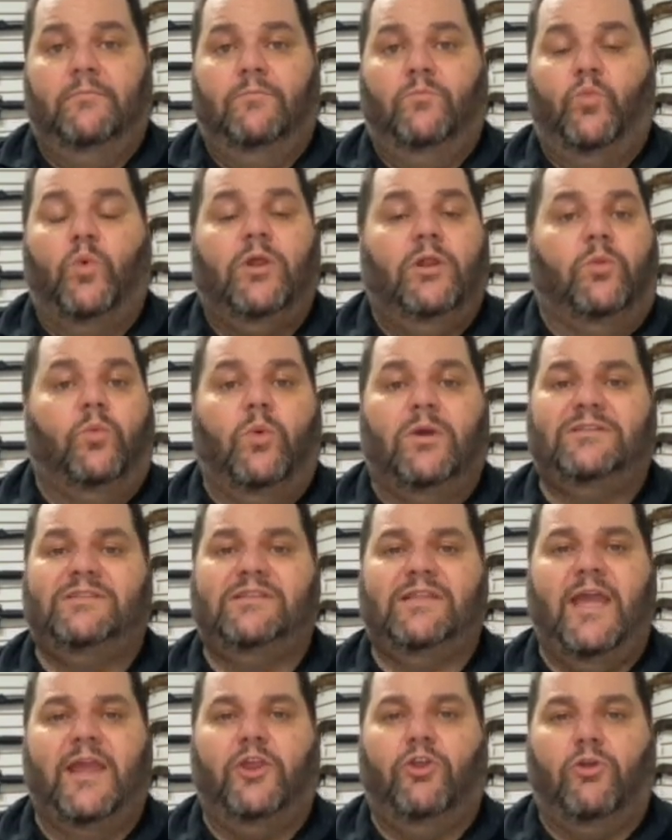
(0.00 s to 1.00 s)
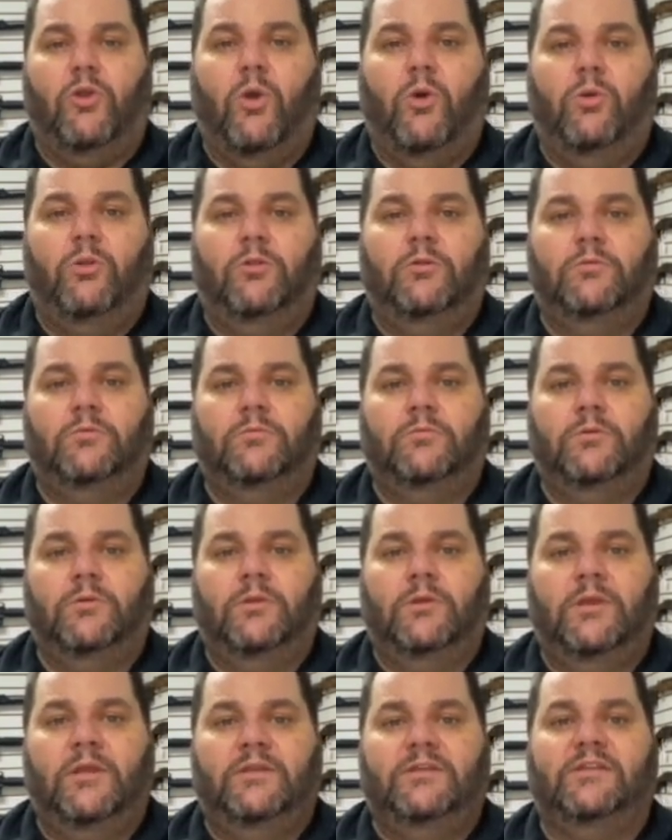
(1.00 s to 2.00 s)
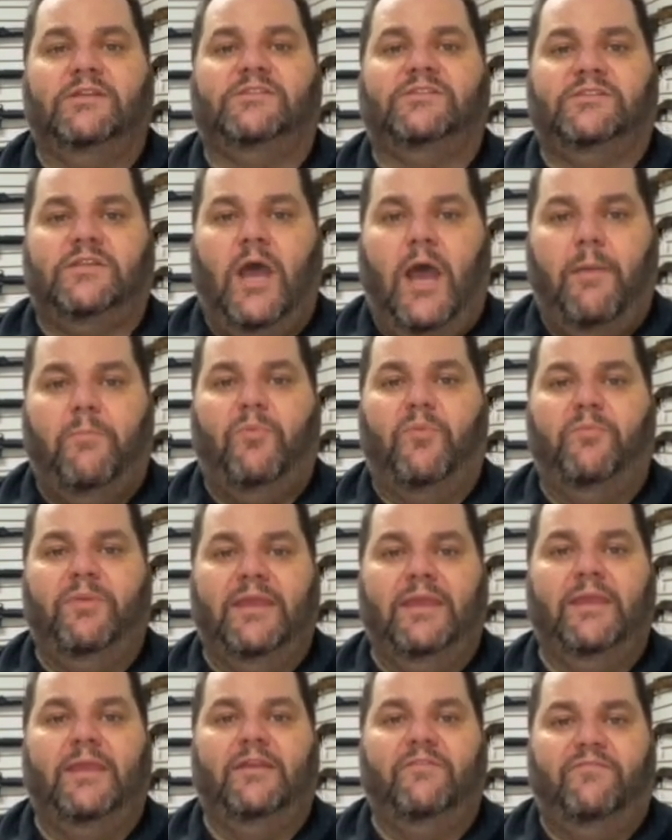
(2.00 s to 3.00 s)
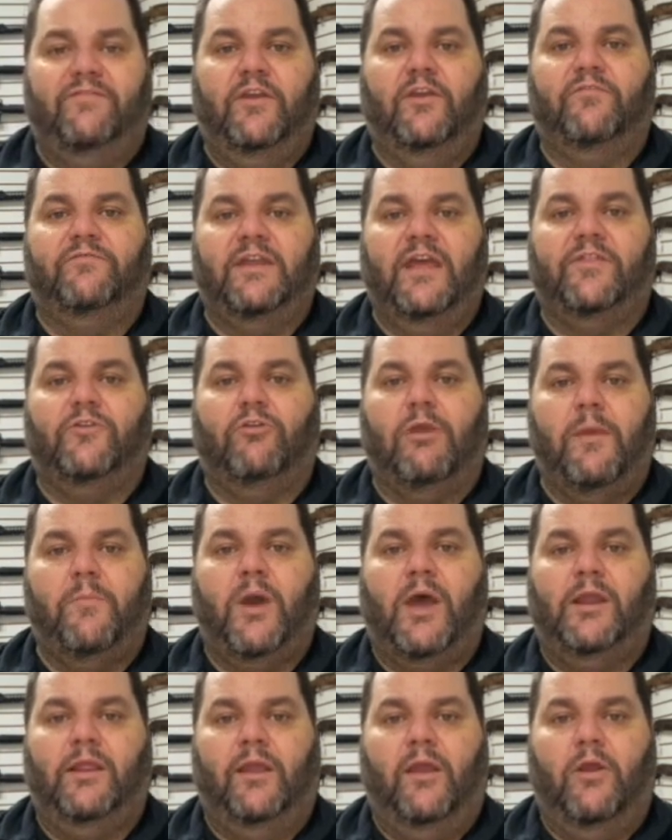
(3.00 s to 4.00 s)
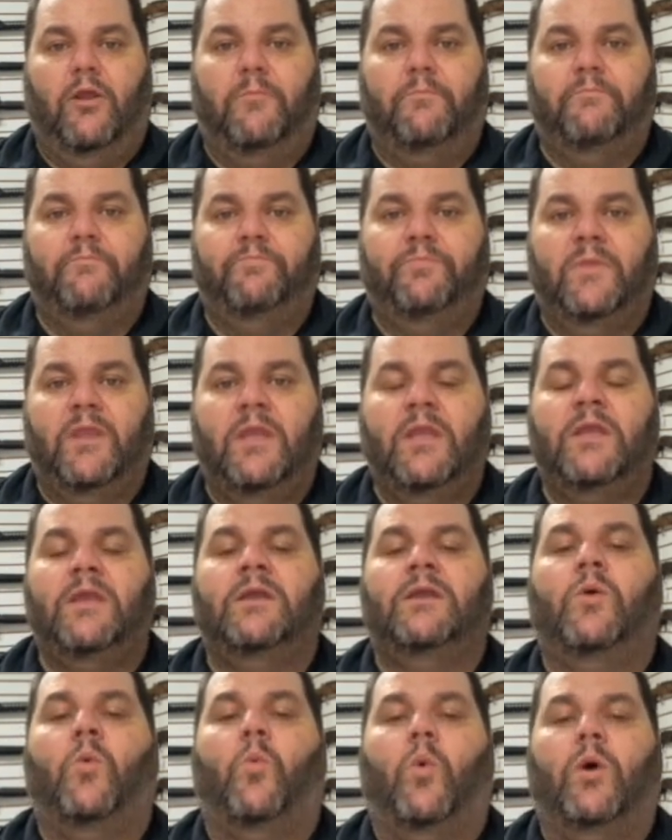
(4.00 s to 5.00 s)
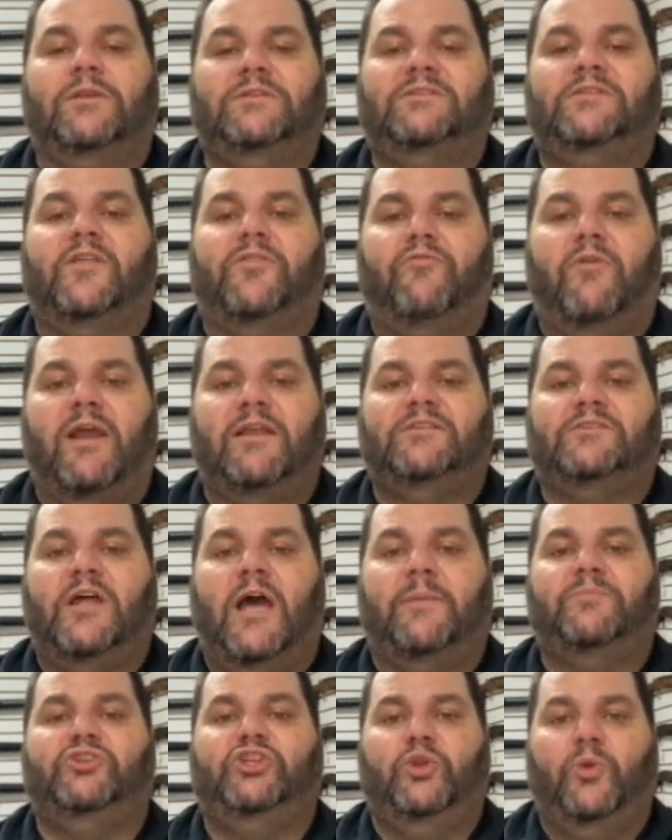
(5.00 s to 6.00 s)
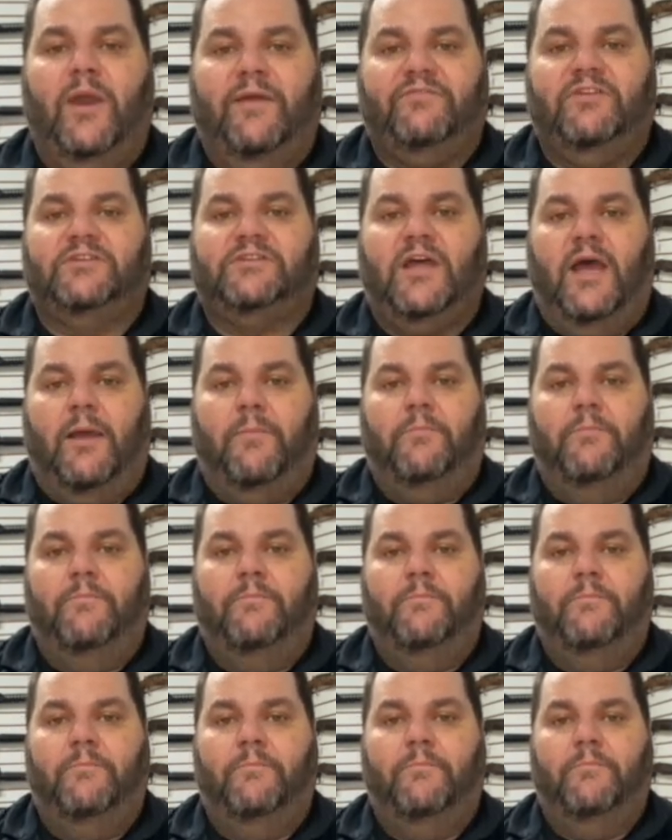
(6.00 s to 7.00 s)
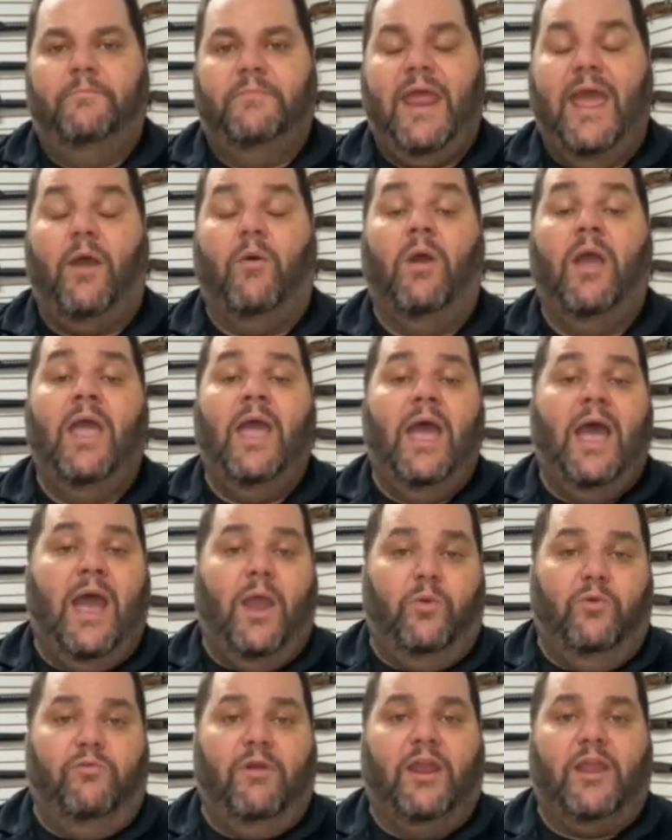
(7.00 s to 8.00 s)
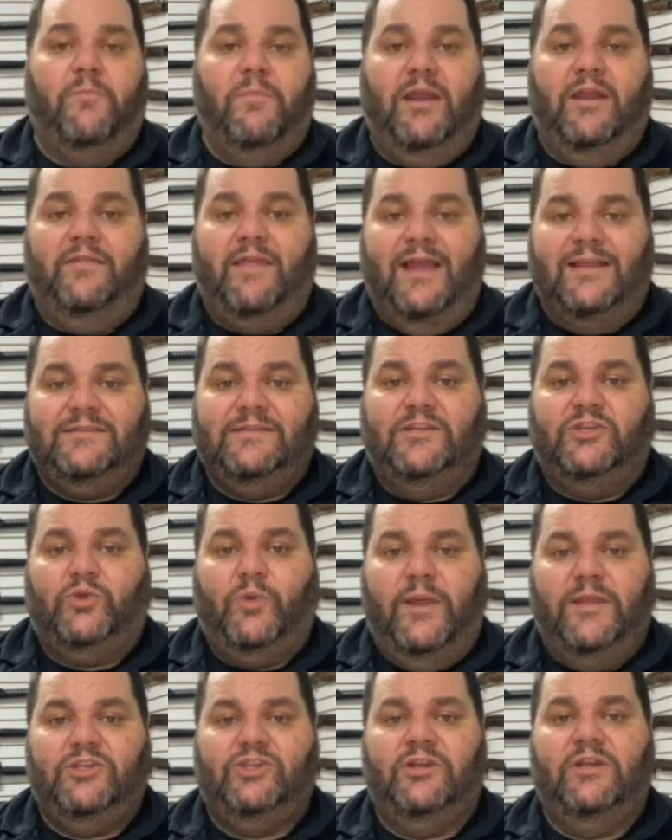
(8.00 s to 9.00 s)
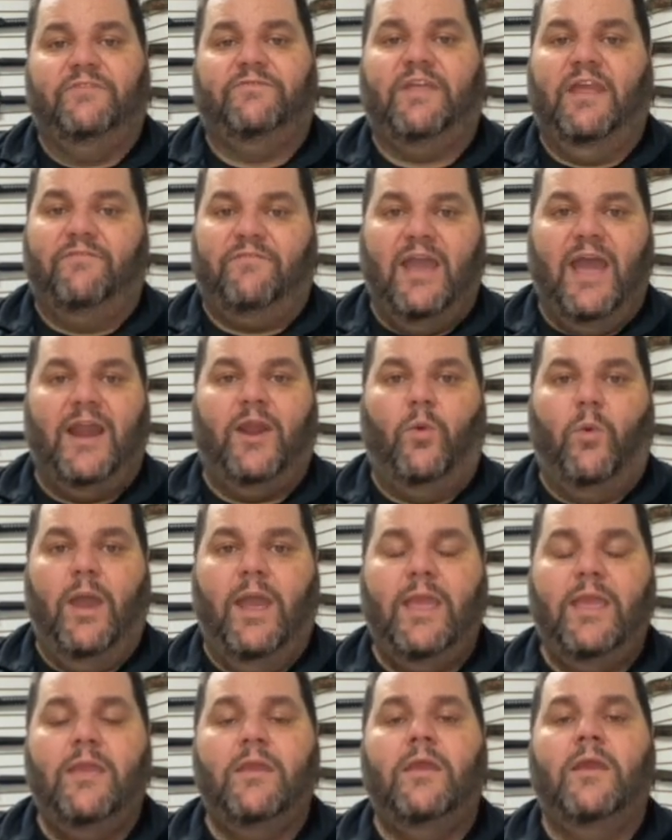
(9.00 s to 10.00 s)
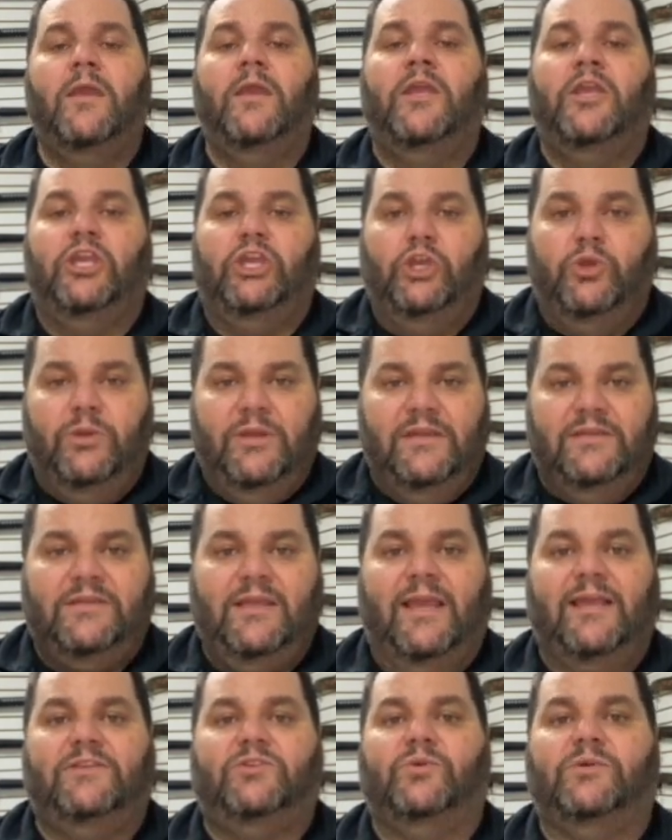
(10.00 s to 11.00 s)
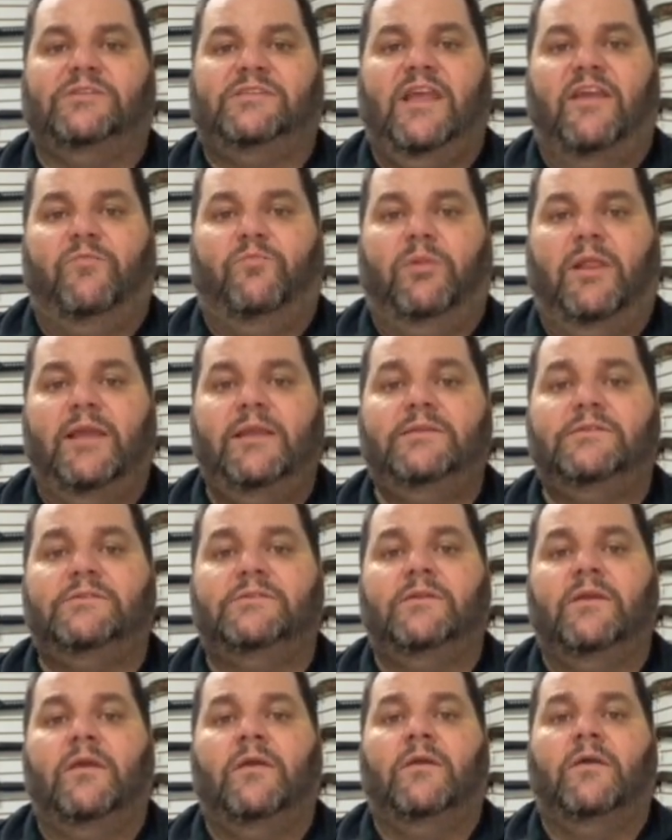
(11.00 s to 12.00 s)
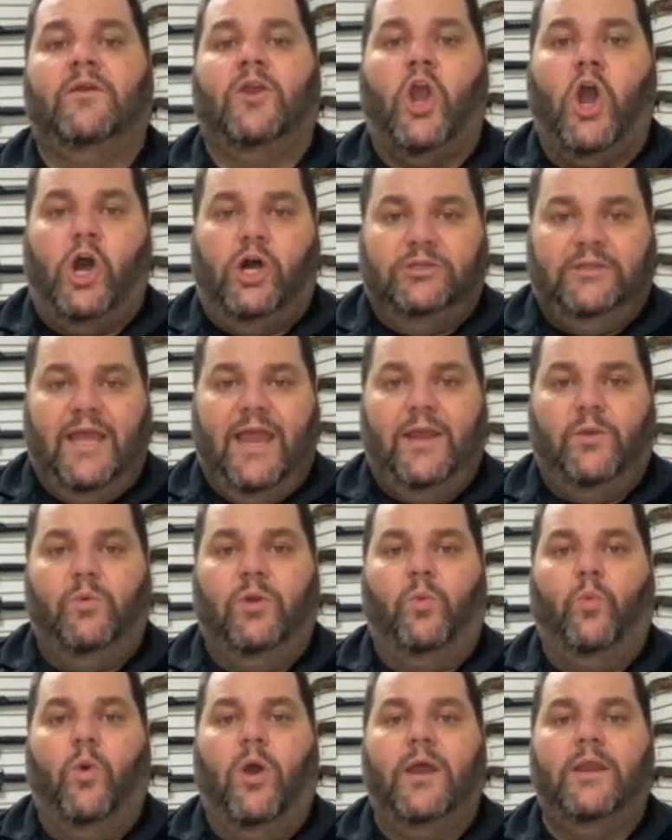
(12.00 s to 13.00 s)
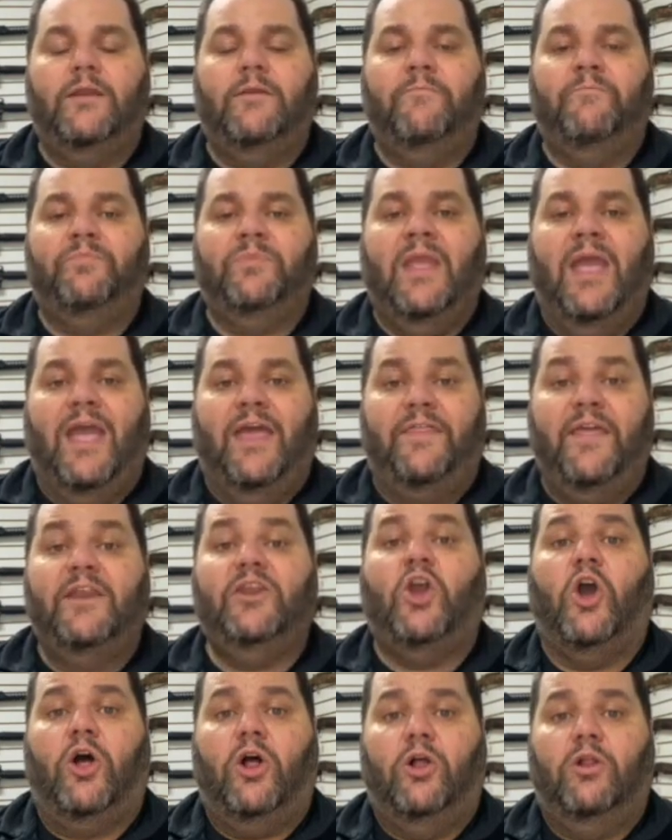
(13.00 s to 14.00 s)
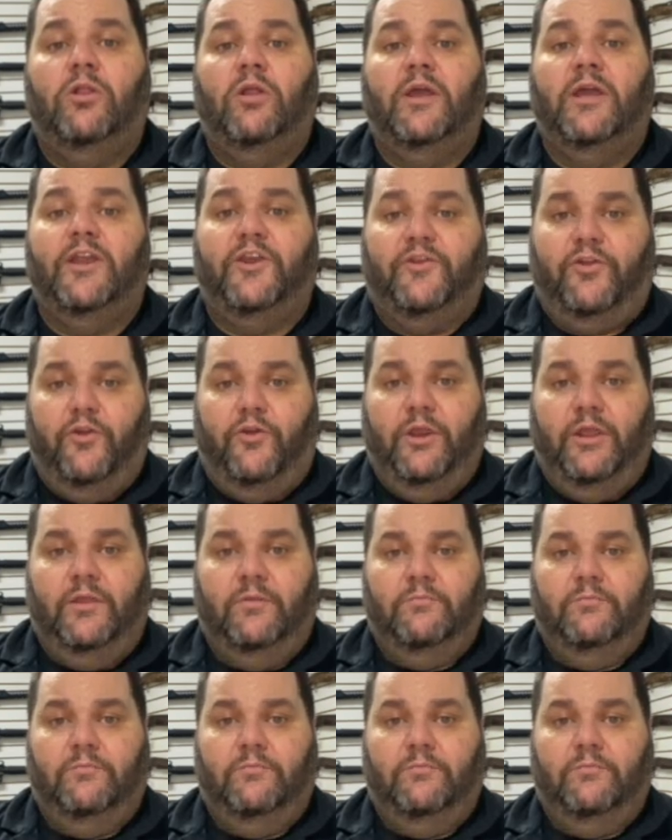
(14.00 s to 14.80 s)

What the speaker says: well, wasn't that your goal? To stop being in fear of death or great bodily harm? Once the threat stops, you have to stop. Now, I would recommend in that situation, if they've gotten away, you need to get to a safe place, call 911, and then call an attorney.